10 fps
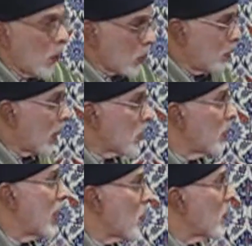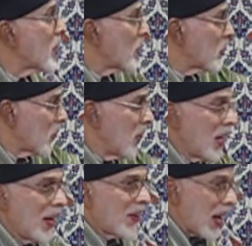lost, because we don't want you to
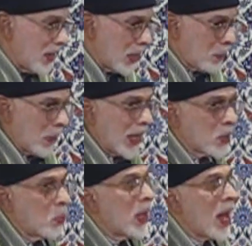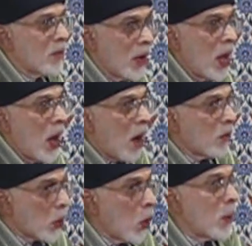rent this place. We have
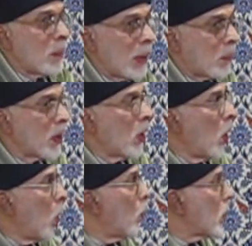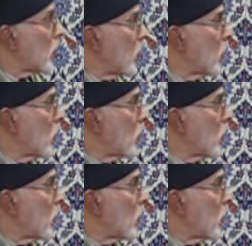our own people who want to